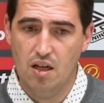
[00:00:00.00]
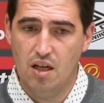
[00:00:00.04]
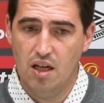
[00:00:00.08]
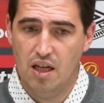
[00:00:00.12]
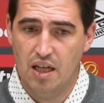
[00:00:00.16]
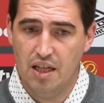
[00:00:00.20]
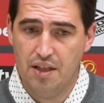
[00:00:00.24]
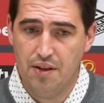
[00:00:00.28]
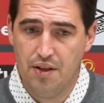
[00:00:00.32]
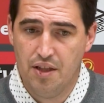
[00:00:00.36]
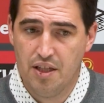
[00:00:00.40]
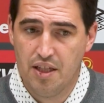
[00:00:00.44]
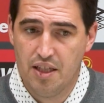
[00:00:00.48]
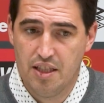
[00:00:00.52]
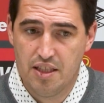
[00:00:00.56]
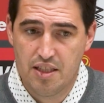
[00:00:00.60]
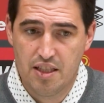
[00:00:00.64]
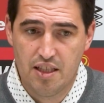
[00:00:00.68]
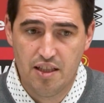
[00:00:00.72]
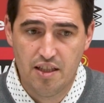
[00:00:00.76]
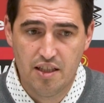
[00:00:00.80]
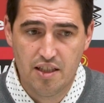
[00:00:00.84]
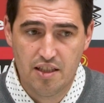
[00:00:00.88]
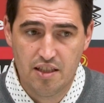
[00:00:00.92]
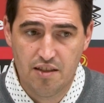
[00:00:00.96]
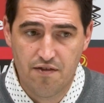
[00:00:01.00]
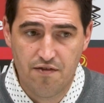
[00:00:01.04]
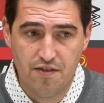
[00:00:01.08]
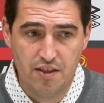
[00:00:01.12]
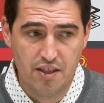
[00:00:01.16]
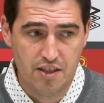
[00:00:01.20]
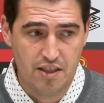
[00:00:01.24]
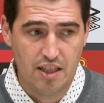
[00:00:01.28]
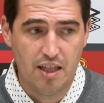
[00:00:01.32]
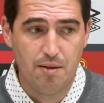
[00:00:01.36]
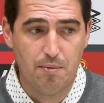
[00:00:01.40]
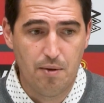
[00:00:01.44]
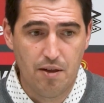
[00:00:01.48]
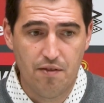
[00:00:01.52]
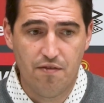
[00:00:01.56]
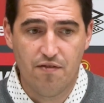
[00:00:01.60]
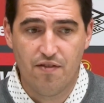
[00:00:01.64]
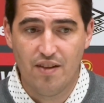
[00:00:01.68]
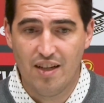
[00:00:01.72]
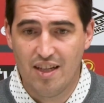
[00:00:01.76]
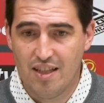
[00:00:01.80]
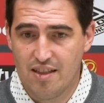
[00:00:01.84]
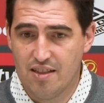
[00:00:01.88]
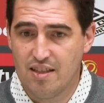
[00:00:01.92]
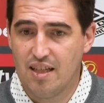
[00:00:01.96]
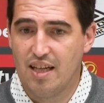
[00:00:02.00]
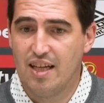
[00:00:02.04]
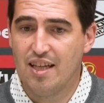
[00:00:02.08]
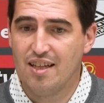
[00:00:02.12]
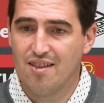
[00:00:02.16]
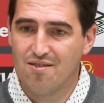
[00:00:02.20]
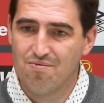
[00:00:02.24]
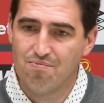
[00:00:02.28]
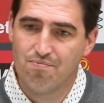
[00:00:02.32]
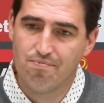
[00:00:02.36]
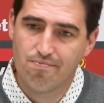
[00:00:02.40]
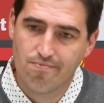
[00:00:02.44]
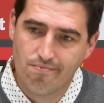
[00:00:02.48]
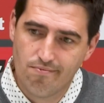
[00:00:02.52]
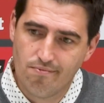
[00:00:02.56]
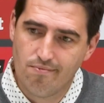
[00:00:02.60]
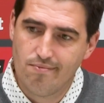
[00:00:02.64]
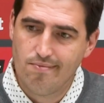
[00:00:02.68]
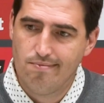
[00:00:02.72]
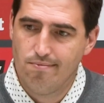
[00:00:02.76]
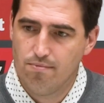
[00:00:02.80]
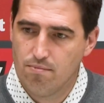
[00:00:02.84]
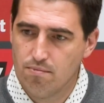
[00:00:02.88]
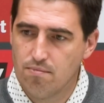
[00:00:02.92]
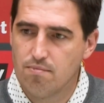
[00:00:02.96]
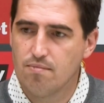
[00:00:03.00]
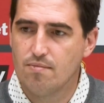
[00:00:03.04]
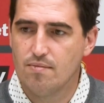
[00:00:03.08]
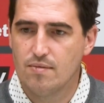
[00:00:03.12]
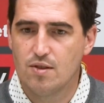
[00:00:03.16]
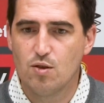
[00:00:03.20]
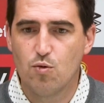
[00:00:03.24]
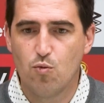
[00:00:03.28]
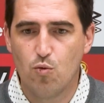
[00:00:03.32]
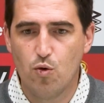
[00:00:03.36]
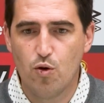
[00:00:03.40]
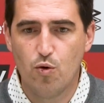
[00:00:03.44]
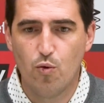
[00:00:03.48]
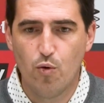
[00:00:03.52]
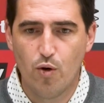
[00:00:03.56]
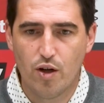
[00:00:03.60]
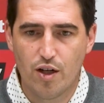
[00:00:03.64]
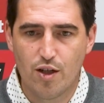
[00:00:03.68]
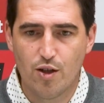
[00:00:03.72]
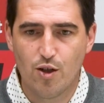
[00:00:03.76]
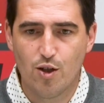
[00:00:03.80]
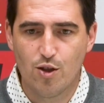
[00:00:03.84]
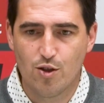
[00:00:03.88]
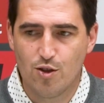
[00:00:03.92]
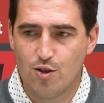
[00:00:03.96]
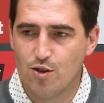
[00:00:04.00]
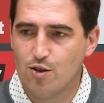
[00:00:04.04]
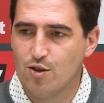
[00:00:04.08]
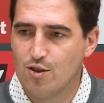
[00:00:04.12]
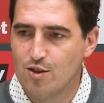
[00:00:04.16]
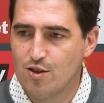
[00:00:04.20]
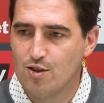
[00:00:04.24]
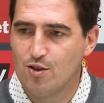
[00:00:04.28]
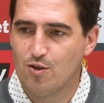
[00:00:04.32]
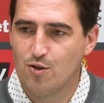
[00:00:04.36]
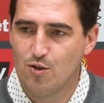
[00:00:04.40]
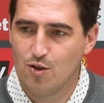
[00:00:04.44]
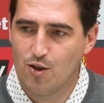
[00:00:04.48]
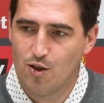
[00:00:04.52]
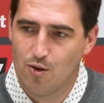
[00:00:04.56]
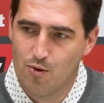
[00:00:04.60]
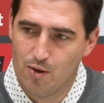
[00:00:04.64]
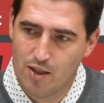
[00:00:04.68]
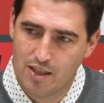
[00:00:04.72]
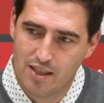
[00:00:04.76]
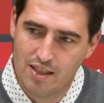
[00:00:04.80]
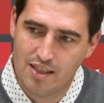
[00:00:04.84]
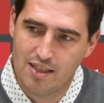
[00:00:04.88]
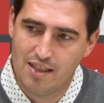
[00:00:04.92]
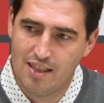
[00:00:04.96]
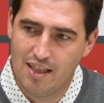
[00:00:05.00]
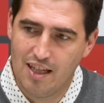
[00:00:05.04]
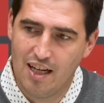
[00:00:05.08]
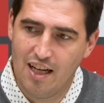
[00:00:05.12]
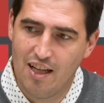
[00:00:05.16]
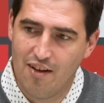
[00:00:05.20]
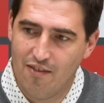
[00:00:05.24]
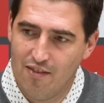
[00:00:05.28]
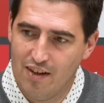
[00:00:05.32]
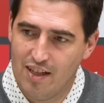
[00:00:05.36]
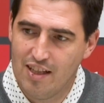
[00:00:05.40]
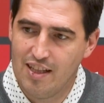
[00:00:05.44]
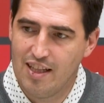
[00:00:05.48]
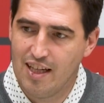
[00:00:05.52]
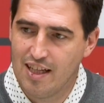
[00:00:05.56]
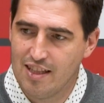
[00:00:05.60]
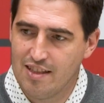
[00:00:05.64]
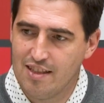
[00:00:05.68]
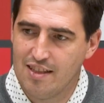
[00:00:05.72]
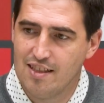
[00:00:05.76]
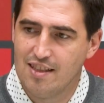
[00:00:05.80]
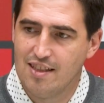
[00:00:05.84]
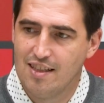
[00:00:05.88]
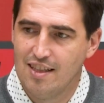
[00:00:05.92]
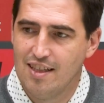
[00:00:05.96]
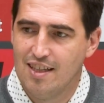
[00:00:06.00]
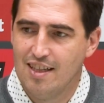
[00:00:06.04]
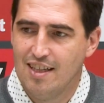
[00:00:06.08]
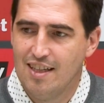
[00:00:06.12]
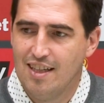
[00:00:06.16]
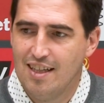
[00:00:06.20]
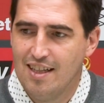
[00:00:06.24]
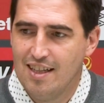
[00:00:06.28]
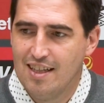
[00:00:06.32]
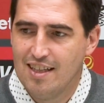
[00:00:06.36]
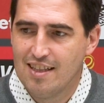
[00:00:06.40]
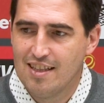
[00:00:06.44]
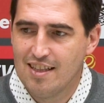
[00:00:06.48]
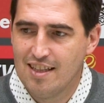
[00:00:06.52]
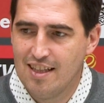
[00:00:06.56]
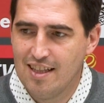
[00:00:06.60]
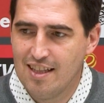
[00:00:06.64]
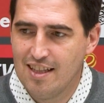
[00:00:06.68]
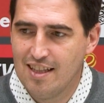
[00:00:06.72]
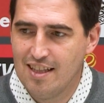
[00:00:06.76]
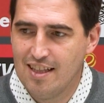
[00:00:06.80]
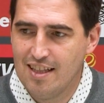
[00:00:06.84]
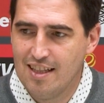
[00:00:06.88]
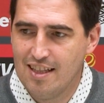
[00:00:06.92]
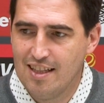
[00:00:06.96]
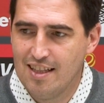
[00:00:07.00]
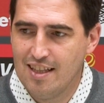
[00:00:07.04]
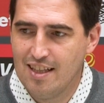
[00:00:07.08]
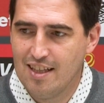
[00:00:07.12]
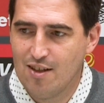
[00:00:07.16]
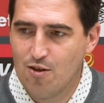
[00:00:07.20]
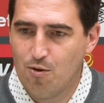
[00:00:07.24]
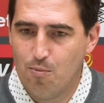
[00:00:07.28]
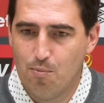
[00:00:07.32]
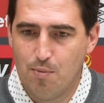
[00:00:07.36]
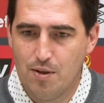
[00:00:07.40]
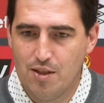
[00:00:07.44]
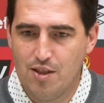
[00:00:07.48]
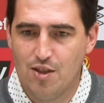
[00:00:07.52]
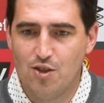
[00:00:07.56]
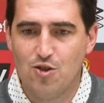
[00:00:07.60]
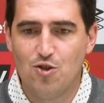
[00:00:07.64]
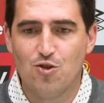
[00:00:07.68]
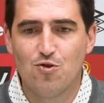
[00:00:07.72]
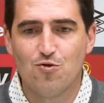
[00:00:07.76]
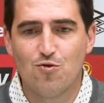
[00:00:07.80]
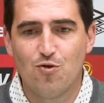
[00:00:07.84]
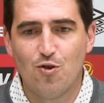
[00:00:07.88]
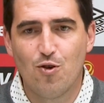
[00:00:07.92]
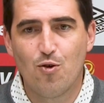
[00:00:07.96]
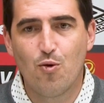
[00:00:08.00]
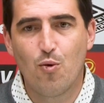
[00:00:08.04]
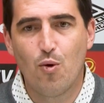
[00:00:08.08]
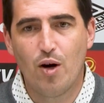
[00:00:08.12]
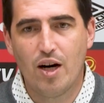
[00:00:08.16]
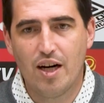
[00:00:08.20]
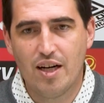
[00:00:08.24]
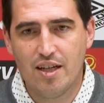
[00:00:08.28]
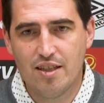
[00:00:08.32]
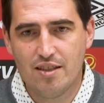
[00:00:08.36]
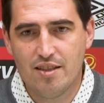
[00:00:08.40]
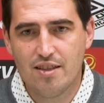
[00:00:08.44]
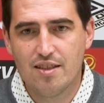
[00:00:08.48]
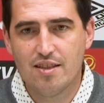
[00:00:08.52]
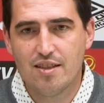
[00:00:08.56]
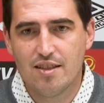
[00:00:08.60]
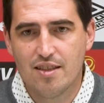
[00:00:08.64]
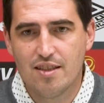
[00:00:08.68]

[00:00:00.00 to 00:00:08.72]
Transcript: I think it's the the first time I felt like we were not, you know, at the level that the, the, the competition required